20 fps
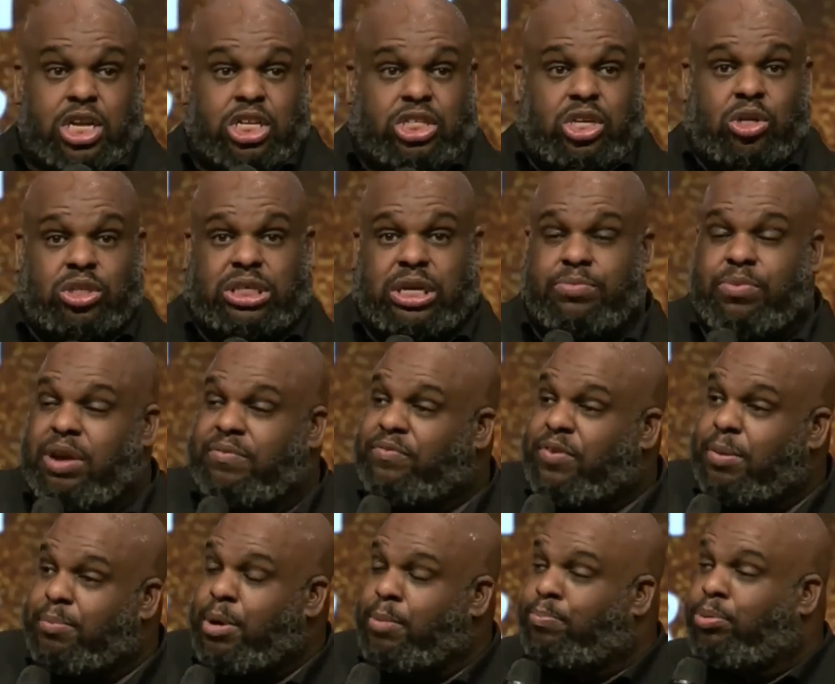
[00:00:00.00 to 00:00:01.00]
So she went
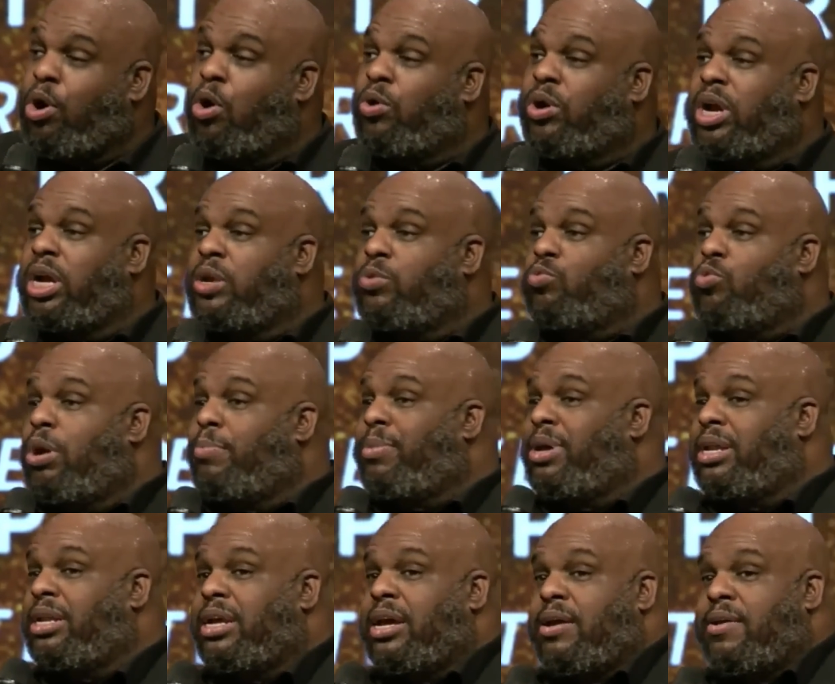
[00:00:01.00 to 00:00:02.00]
from a broken
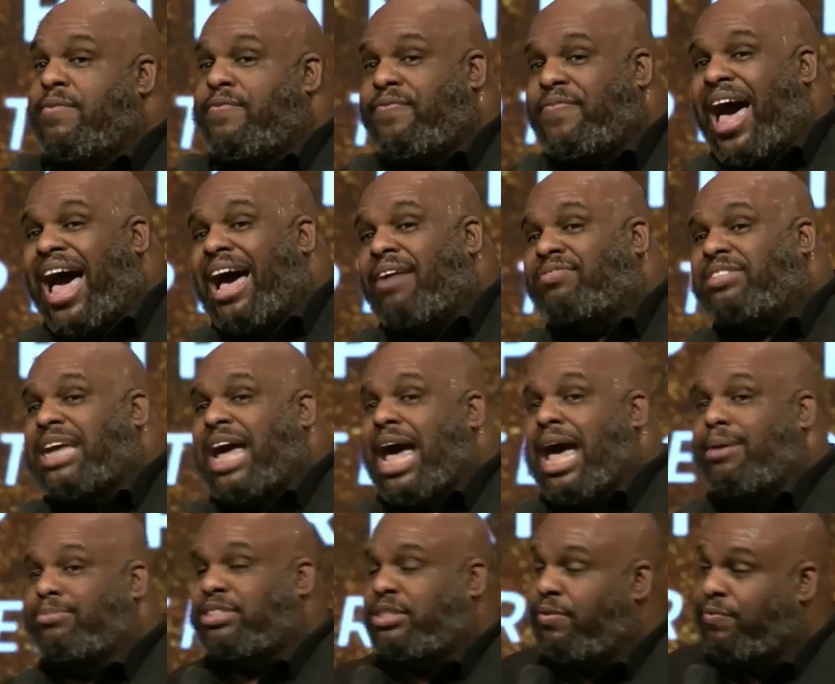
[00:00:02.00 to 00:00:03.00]
woman, five
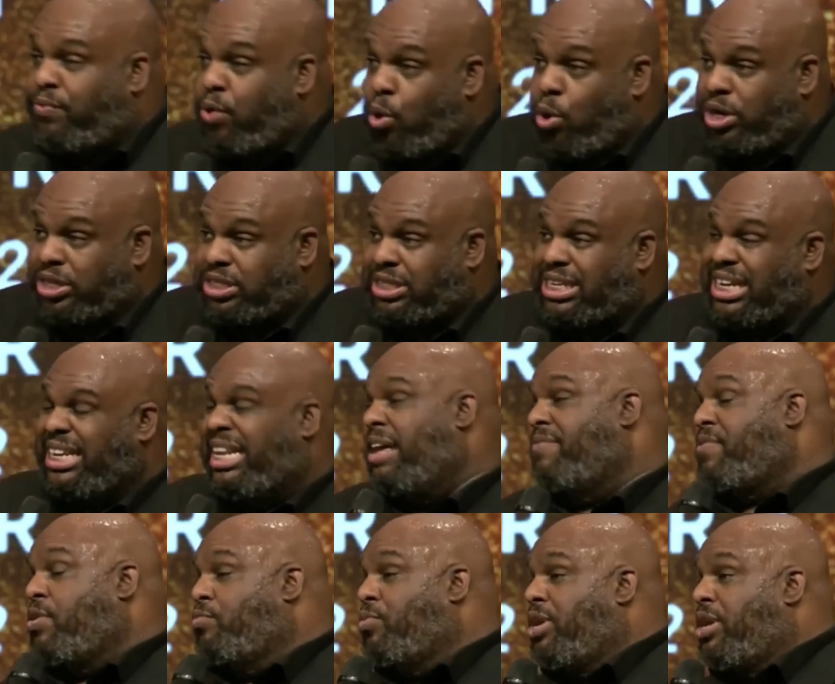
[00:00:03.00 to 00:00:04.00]
times divorced,
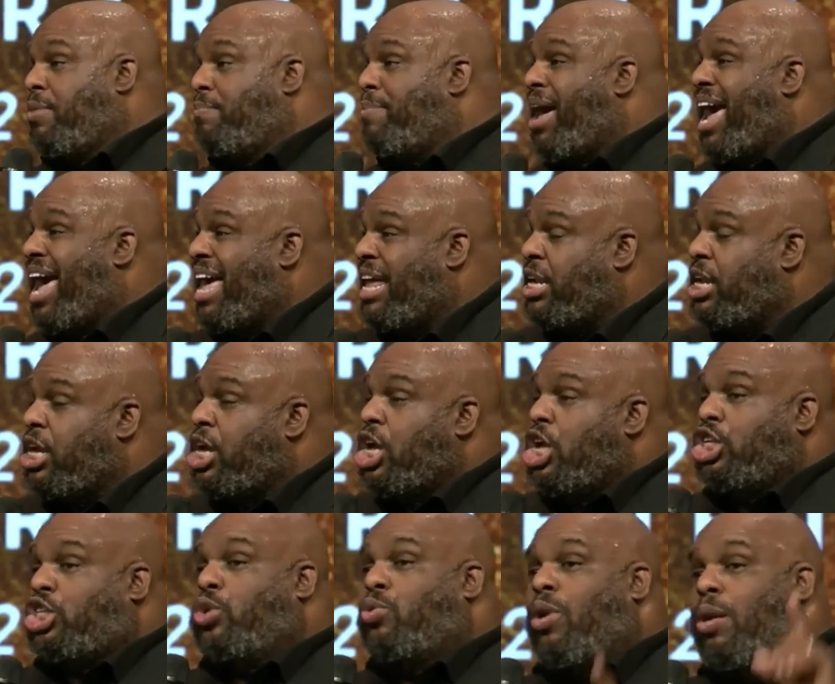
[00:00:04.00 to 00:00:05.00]
living with a man,
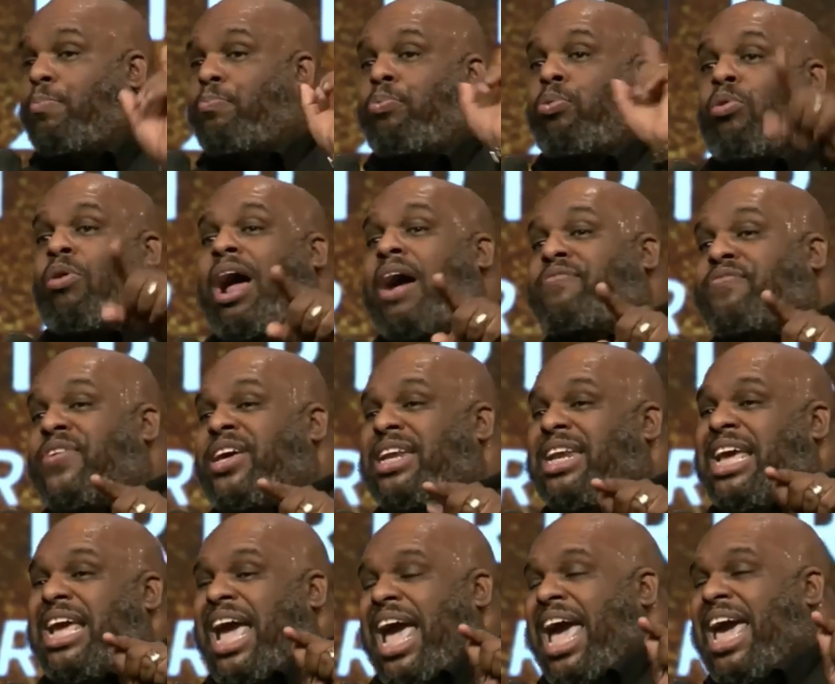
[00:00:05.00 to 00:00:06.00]
to a prophet
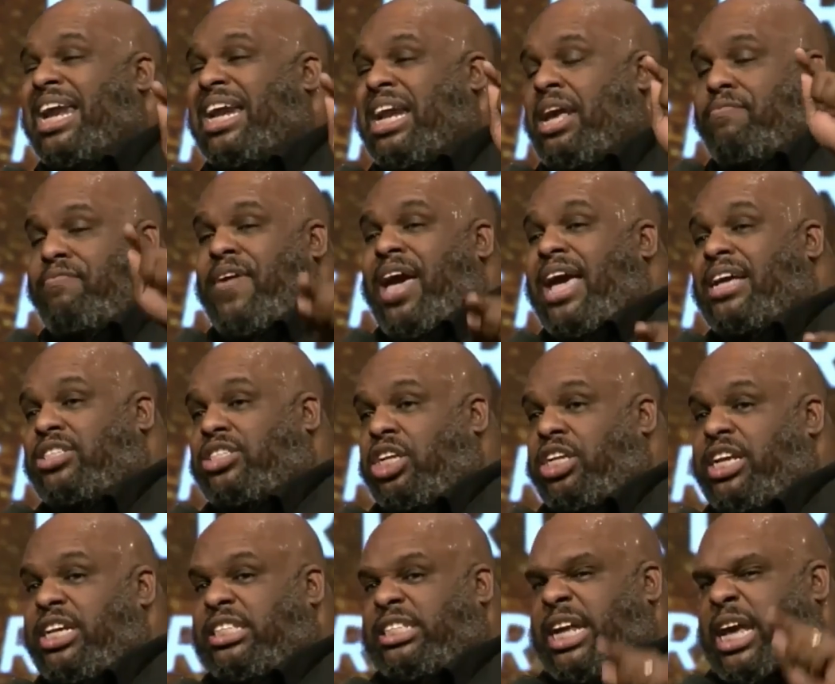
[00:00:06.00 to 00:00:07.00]
and an
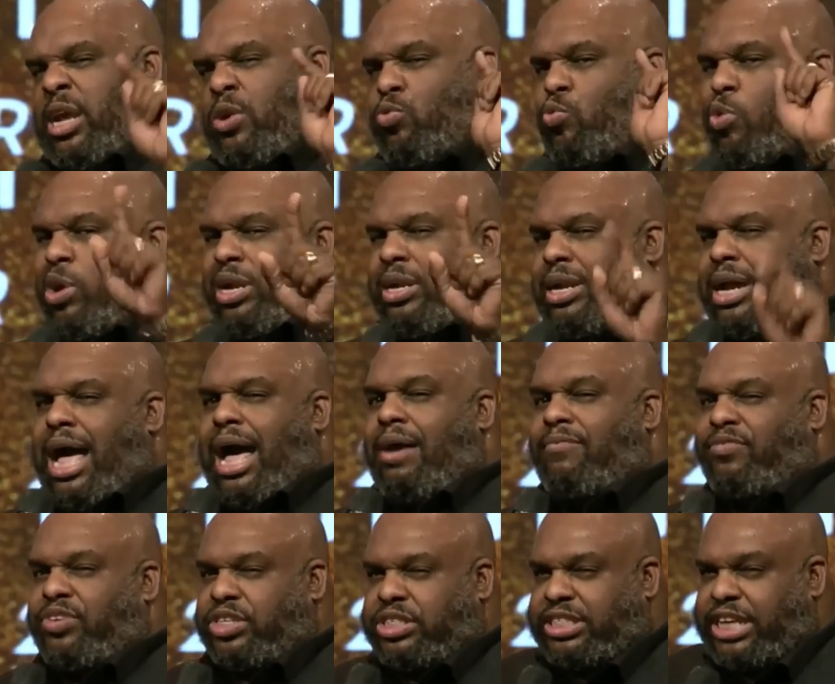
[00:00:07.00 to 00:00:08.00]
evangelist in one
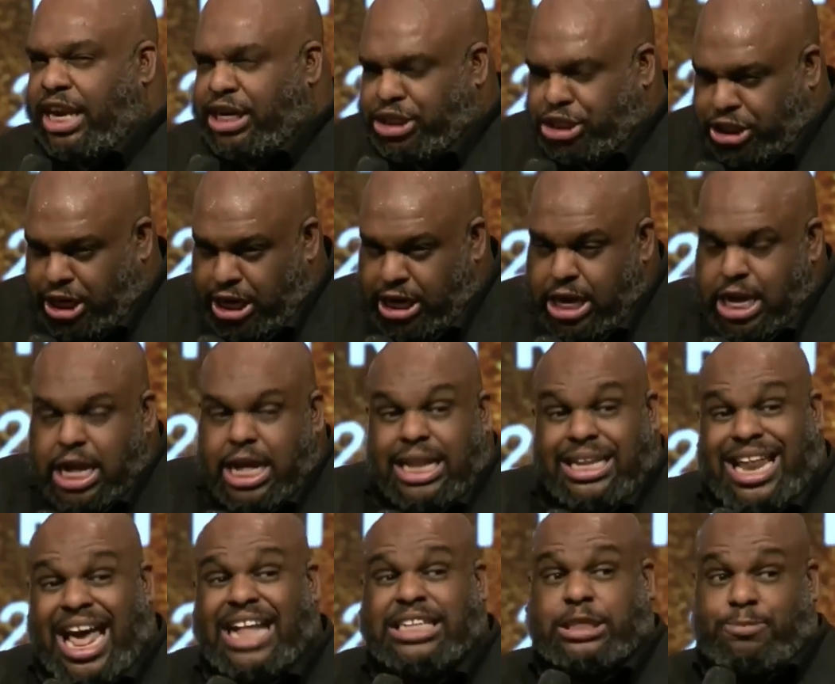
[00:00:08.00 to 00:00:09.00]
conversation.
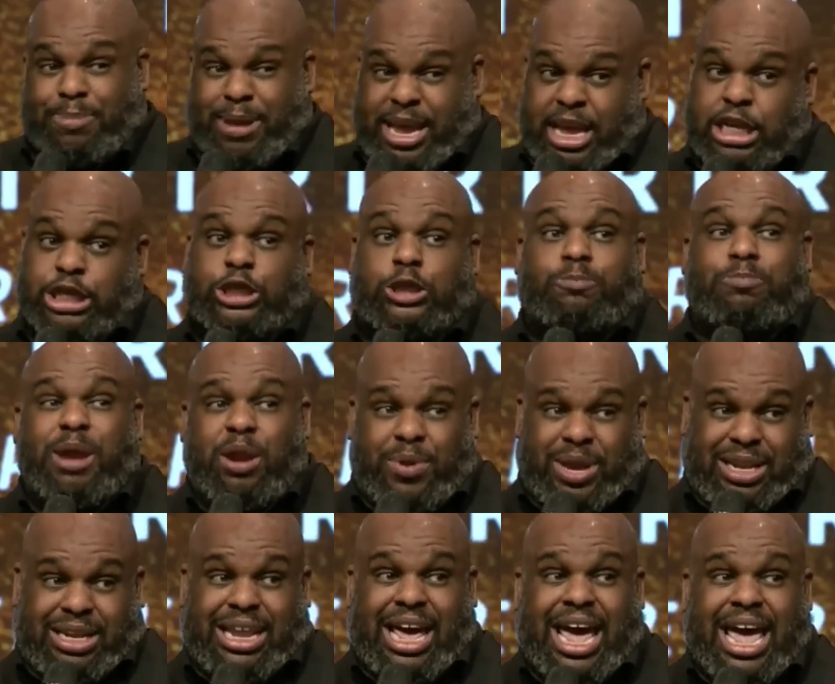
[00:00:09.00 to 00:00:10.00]
That's being
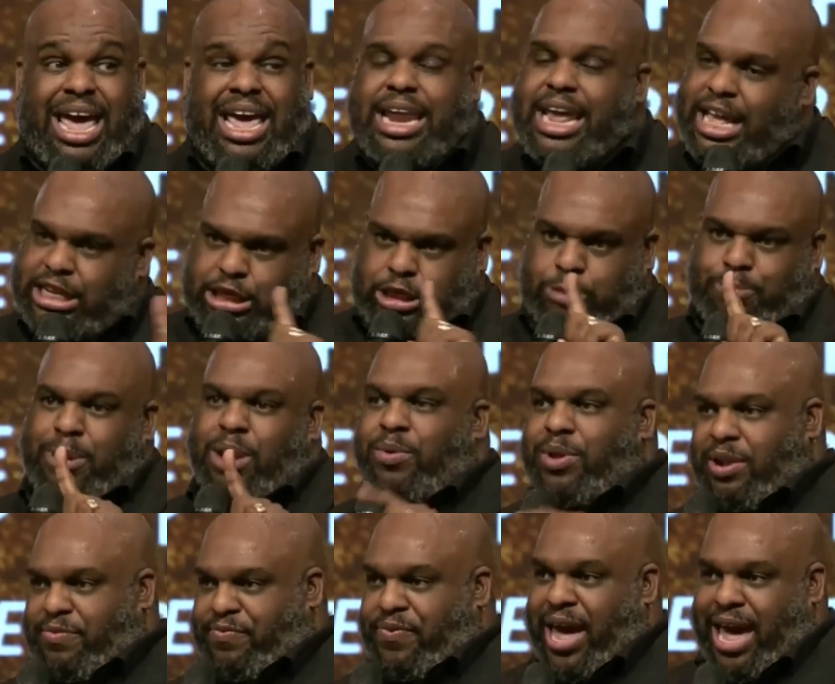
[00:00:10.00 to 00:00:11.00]
spirit led and
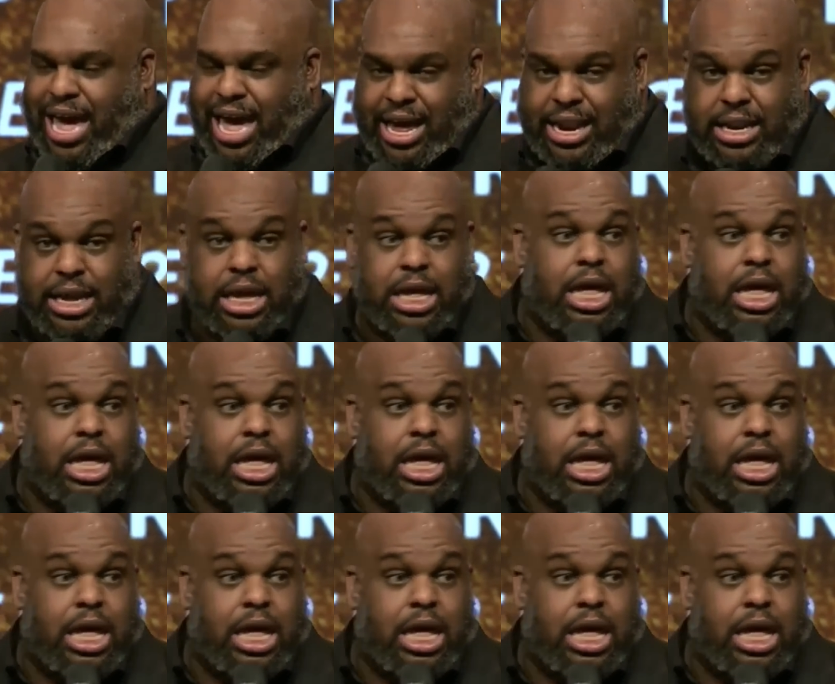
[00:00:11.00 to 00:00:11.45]
spirit fed.